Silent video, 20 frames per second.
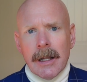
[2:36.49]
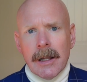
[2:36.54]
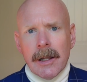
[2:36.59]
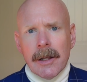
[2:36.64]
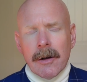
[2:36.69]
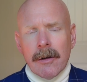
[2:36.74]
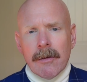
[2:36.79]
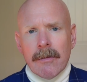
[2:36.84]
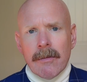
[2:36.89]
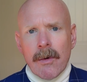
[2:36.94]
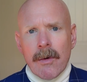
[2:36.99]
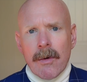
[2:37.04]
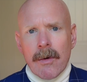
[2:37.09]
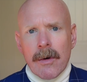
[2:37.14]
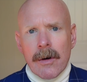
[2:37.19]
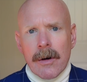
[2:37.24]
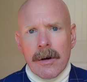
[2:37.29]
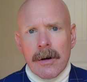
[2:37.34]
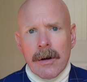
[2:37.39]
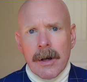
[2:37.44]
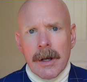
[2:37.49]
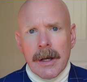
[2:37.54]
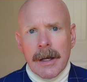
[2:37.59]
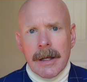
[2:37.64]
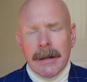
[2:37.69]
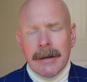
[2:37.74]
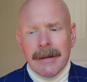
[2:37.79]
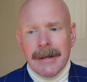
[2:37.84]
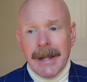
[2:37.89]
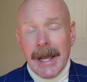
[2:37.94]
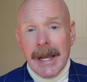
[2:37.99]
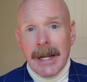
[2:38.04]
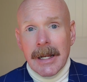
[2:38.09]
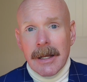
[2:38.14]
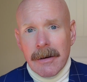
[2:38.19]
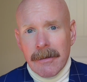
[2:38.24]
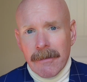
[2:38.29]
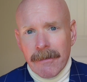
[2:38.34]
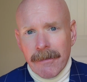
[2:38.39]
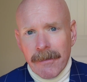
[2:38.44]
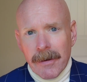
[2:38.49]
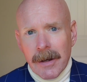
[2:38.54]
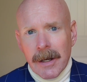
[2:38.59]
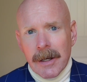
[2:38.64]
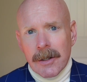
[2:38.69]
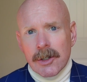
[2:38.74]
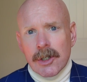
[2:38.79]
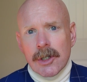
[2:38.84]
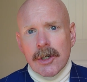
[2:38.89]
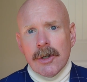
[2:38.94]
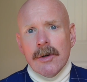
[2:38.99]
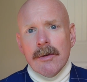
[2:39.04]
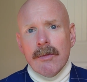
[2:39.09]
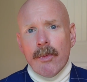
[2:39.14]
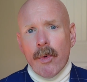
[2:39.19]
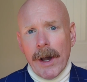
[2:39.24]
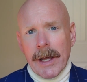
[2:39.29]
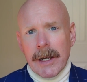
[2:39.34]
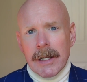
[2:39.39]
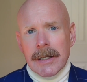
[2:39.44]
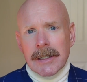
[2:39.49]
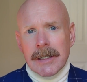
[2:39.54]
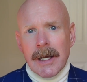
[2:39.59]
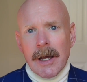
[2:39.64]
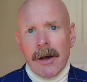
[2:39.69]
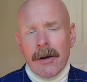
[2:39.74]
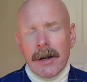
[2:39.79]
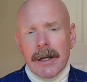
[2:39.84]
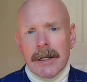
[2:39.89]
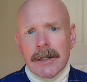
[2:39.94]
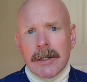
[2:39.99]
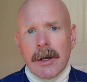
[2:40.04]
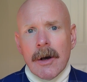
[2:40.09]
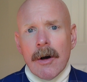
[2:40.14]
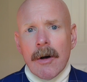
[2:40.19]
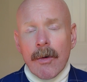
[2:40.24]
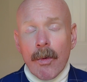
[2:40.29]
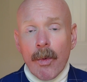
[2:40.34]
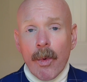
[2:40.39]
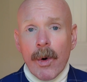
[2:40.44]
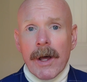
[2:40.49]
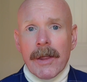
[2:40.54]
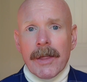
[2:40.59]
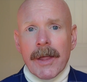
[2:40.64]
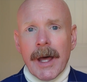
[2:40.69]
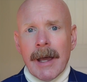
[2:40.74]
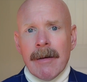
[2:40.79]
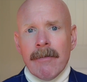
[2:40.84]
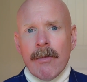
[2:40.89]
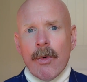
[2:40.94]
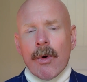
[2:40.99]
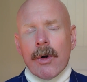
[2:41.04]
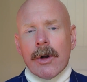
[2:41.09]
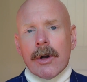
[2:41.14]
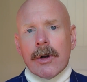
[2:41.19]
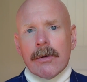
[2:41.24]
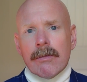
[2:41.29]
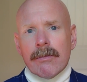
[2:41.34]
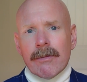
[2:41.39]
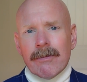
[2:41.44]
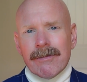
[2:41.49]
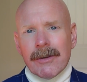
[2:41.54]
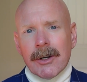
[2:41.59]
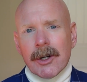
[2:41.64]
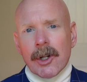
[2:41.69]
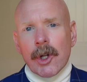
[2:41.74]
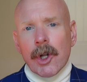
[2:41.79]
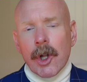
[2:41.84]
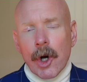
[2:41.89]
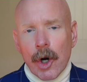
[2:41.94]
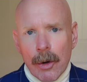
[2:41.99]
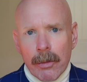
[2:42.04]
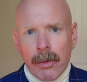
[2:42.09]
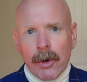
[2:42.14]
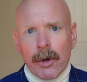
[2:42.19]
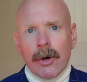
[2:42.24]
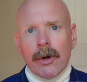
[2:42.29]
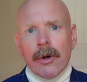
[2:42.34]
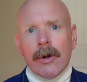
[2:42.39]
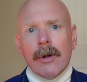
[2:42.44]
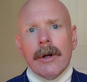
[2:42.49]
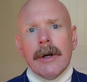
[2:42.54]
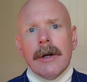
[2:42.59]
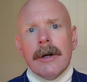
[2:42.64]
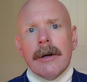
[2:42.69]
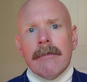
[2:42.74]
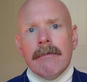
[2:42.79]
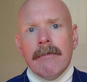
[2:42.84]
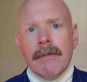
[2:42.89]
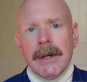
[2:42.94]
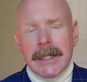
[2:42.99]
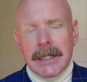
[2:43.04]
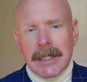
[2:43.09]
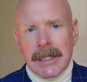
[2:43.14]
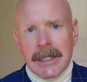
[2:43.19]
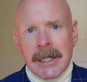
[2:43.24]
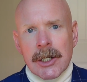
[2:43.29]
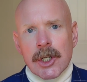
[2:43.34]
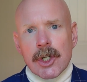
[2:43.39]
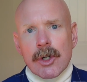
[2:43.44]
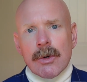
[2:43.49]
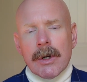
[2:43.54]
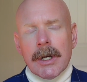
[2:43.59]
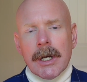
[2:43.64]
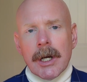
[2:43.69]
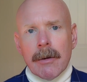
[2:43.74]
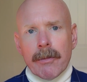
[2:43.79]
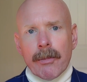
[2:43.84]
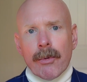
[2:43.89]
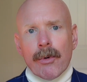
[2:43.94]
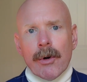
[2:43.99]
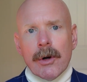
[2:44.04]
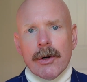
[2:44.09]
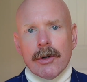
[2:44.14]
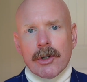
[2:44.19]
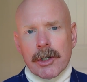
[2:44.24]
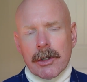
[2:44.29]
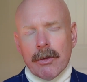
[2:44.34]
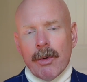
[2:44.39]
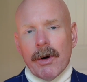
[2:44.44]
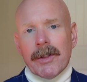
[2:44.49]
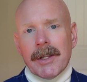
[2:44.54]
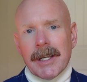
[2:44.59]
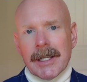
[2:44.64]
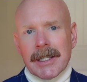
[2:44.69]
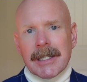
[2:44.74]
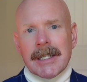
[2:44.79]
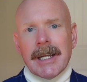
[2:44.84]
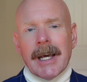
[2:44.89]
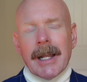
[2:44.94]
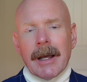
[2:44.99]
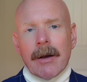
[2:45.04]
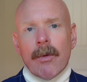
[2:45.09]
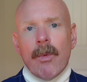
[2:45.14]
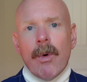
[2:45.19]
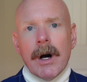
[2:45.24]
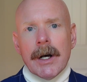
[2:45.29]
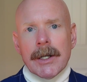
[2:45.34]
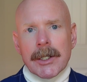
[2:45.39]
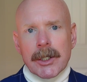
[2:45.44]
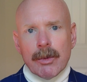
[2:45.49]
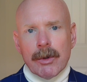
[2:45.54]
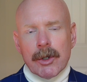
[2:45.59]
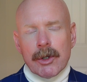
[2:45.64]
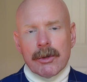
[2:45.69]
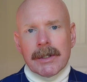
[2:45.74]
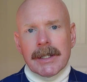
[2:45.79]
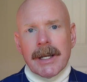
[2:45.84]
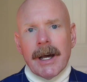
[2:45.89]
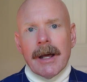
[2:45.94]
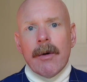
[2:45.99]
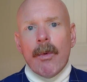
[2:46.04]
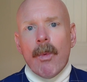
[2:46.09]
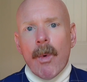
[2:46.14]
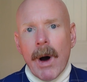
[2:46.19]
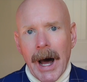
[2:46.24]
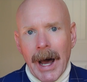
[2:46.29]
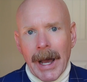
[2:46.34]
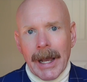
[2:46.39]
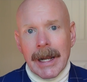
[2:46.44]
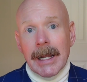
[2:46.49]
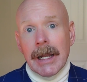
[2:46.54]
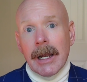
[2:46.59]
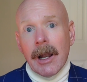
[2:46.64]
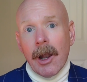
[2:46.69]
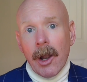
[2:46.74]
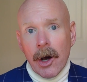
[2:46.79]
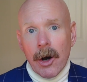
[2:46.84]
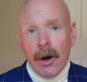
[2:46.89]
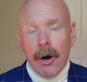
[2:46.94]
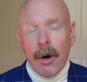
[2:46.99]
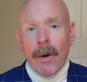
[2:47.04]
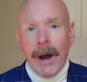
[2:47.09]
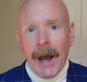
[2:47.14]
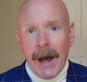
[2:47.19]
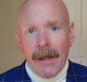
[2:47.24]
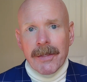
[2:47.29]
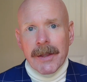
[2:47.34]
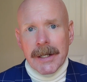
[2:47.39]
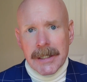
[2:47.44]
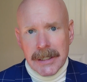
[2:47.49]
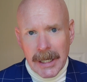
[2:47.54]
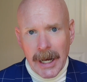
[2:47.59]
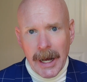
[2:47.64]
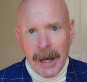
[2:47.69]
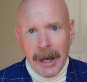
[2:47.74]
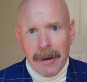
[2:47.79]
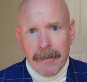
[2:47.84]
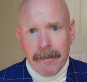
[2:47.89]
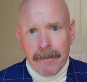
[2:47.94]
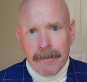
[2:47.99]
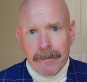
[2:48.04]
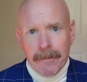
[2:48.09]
little more native to Buenos Aires with a more global mid-century approach to what the aesthetic was, which was kind of wide and low at the time.